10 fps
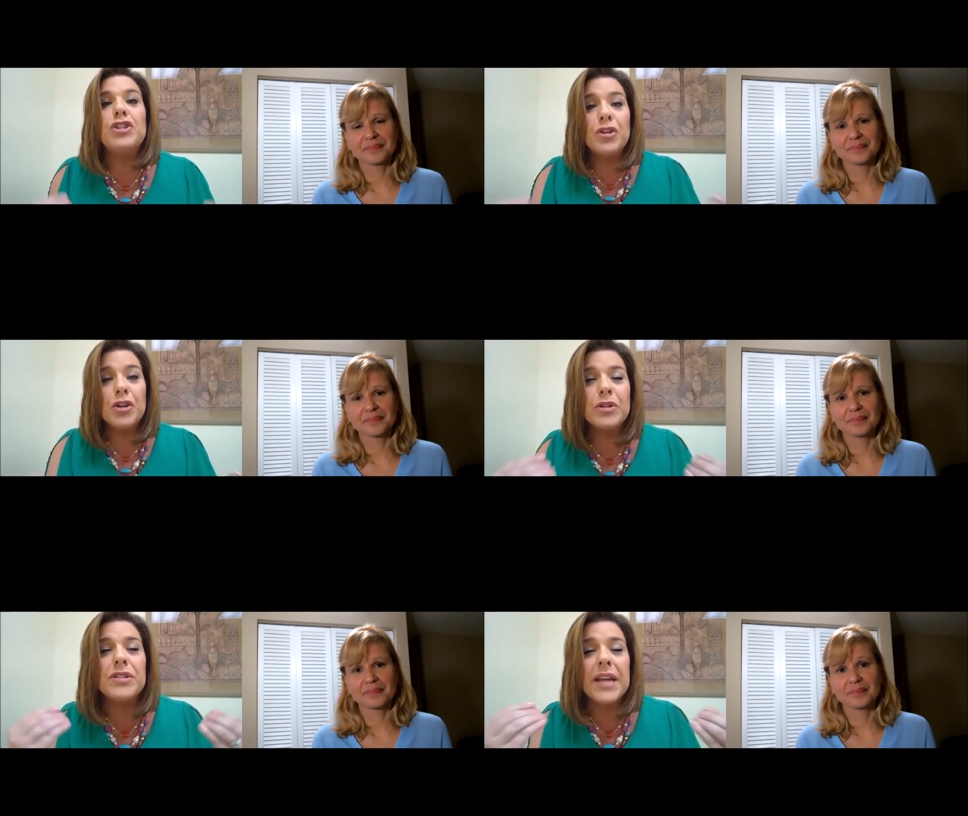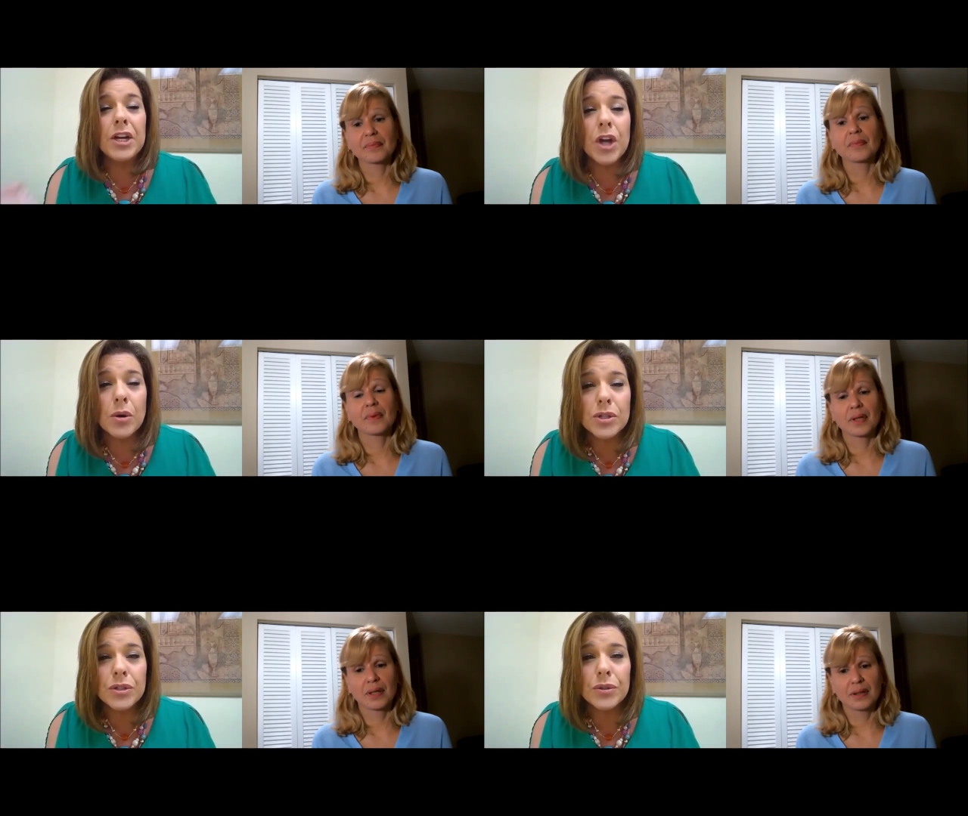Speaker 1: know what you're saying no
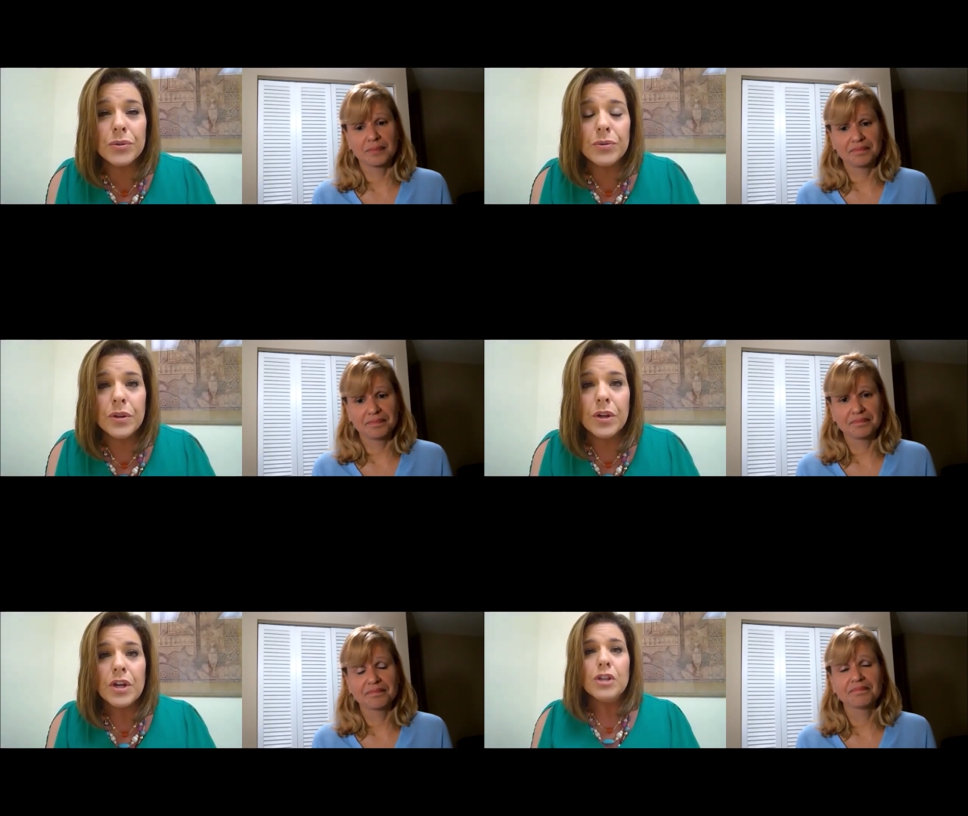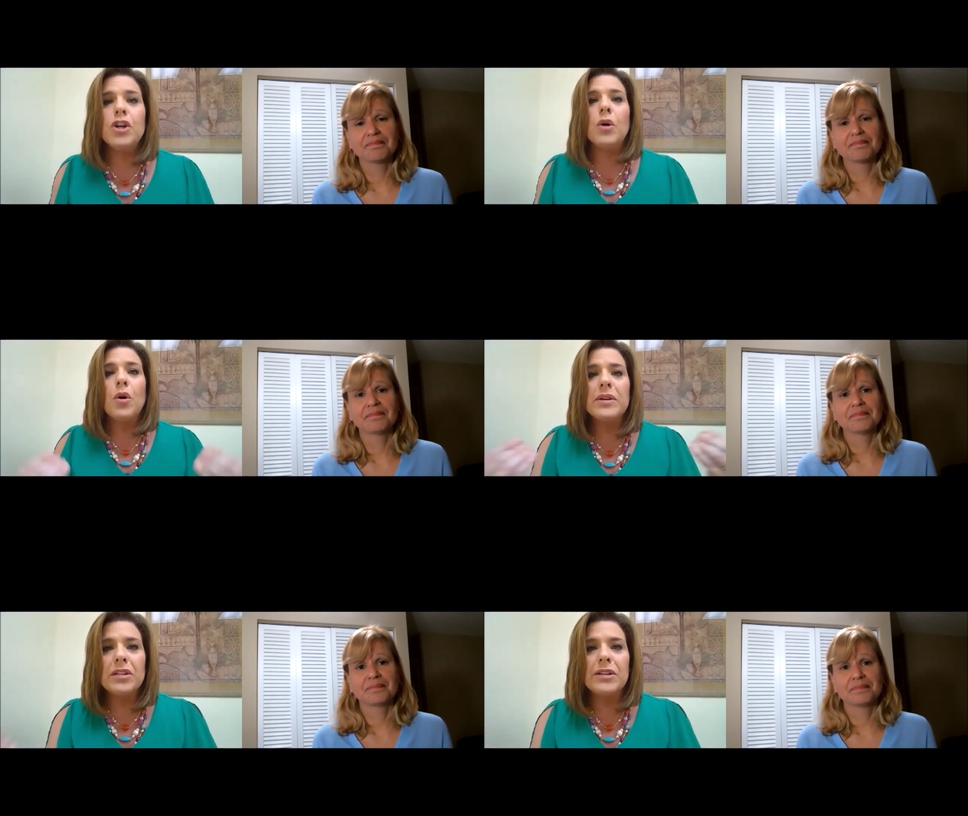to. Don't
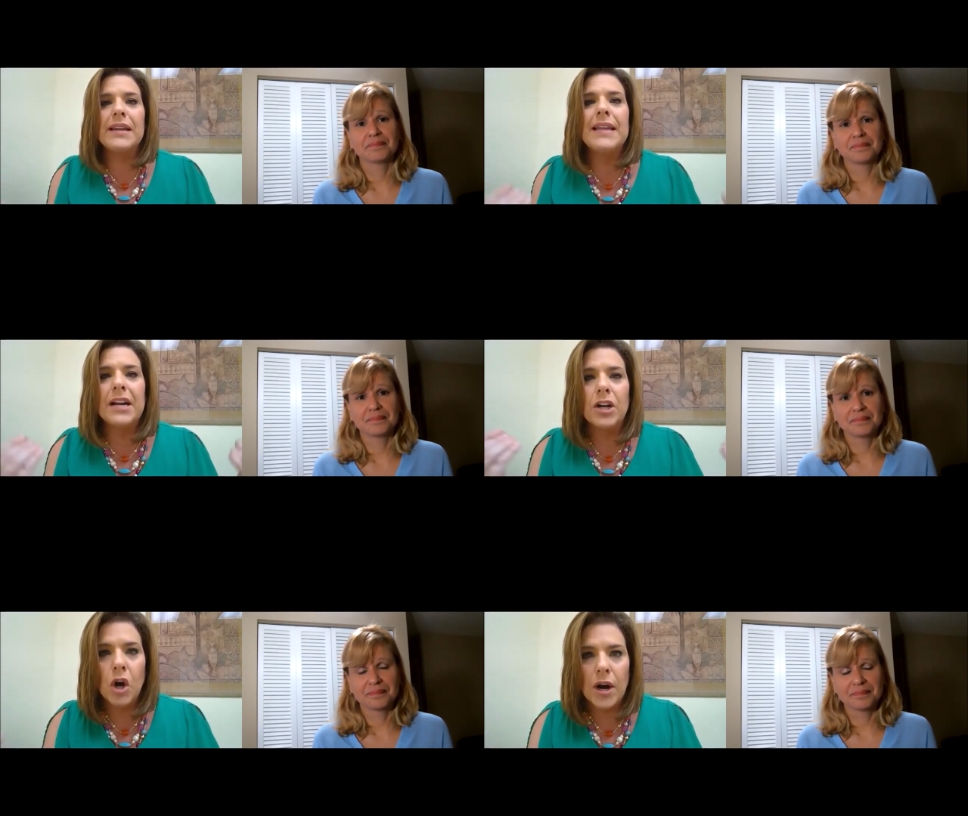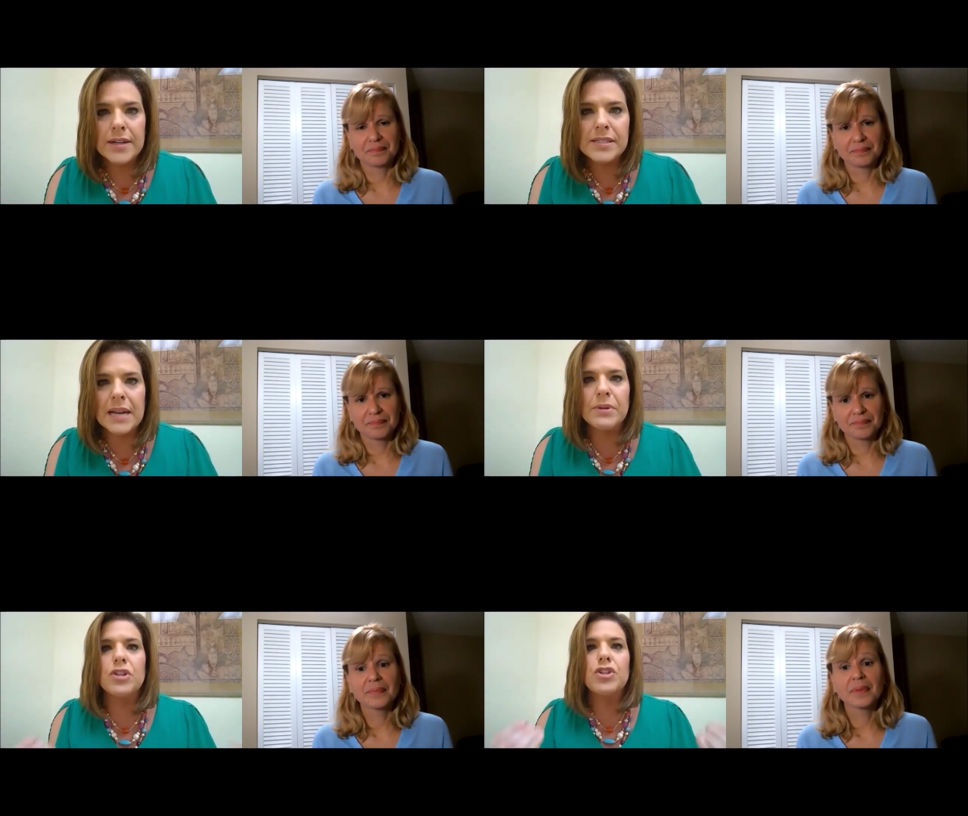always look at it like a cost. I'm
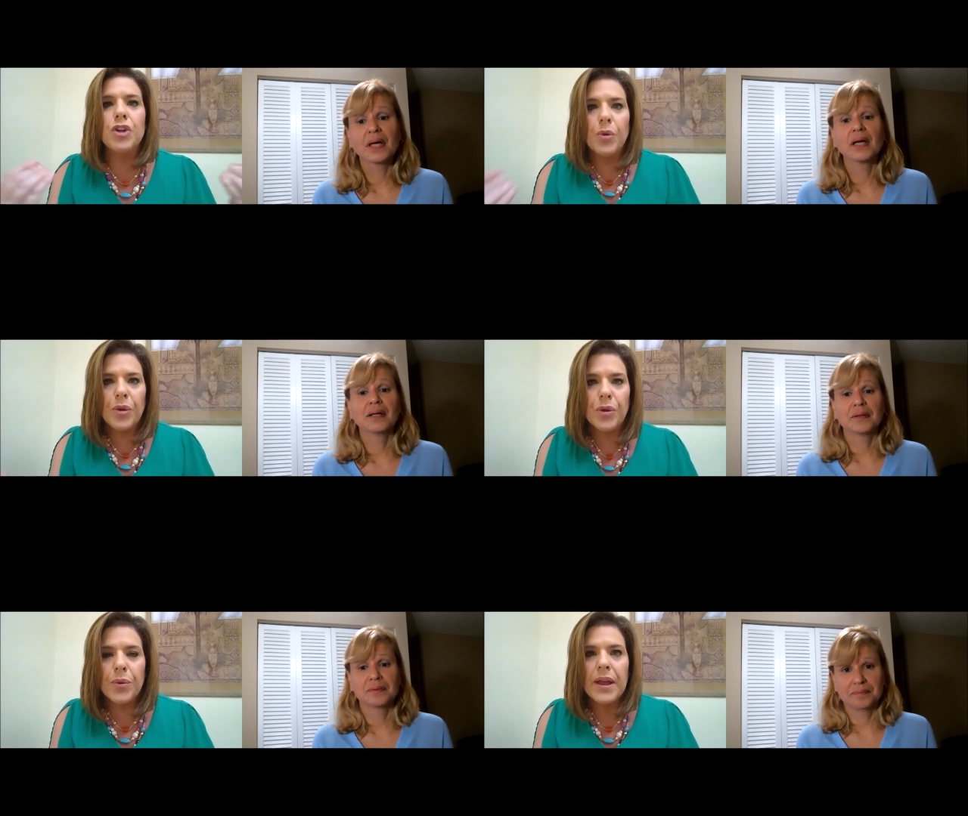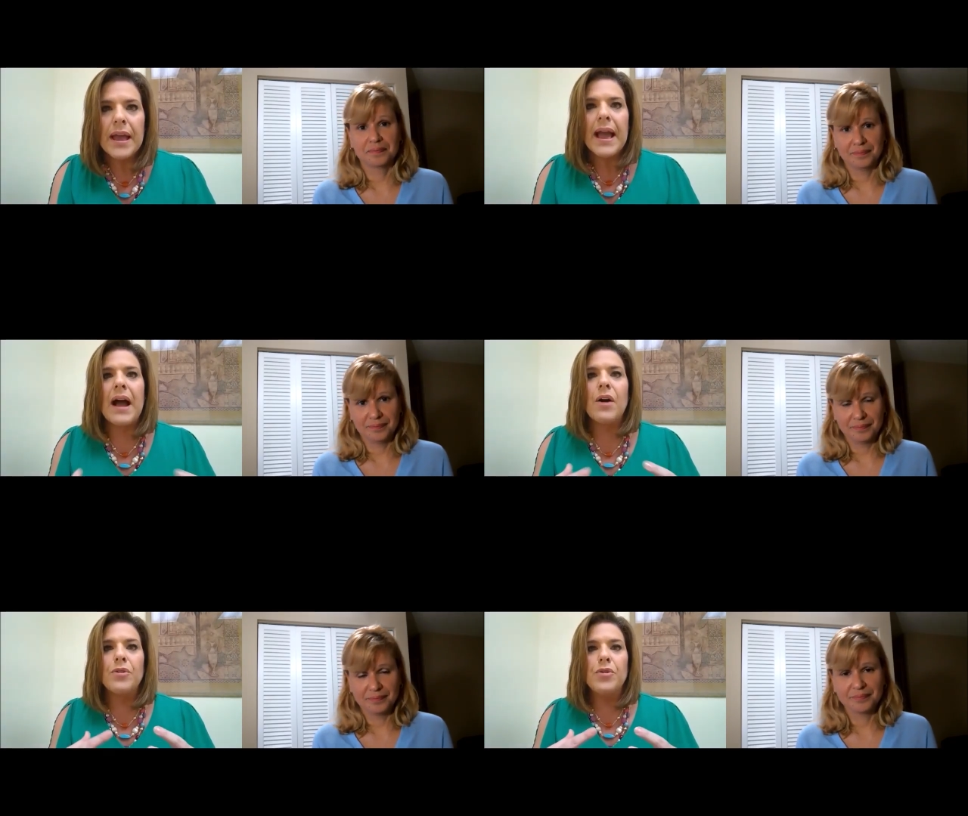going to show you
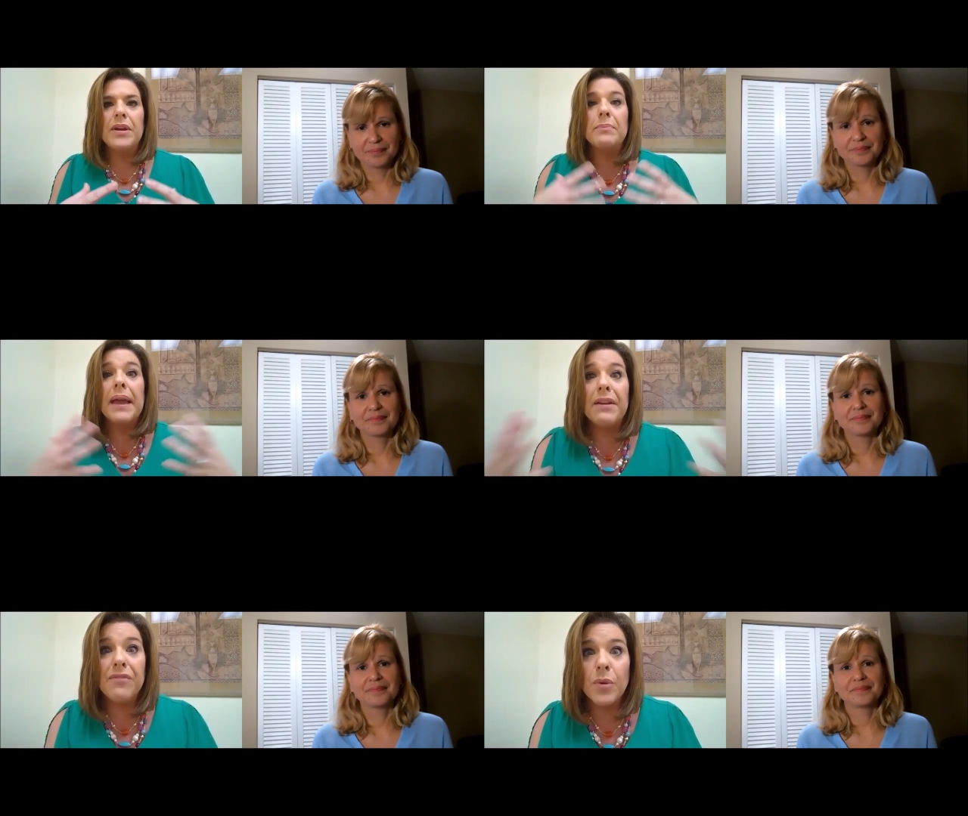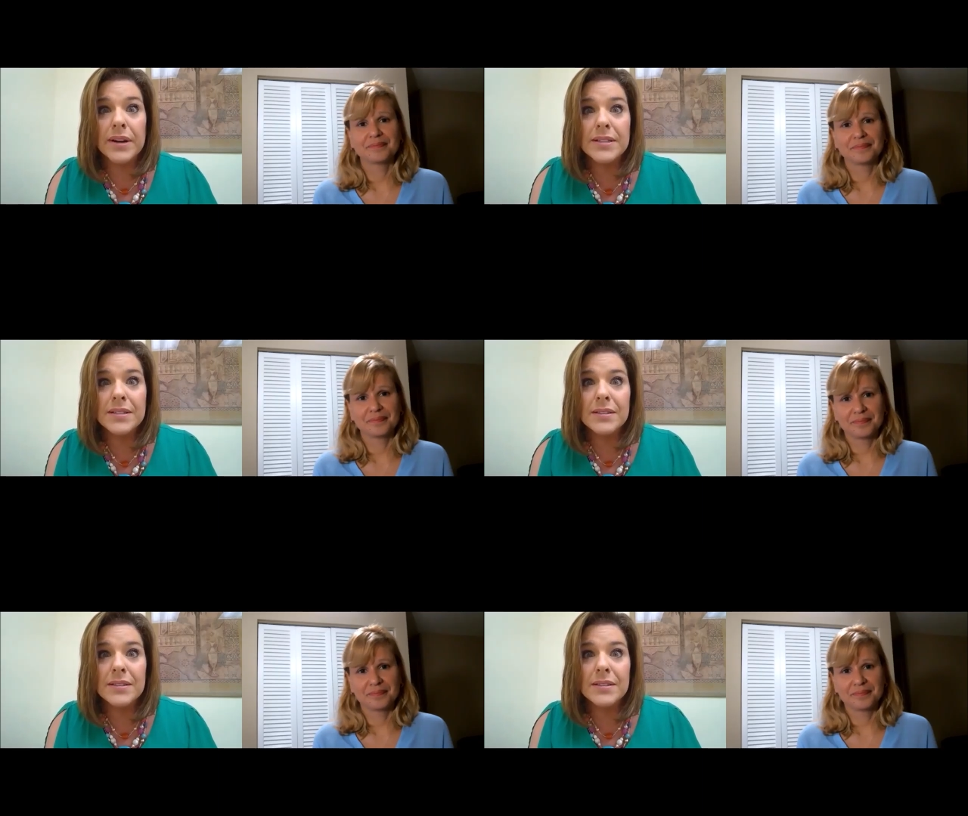how you can pay for it.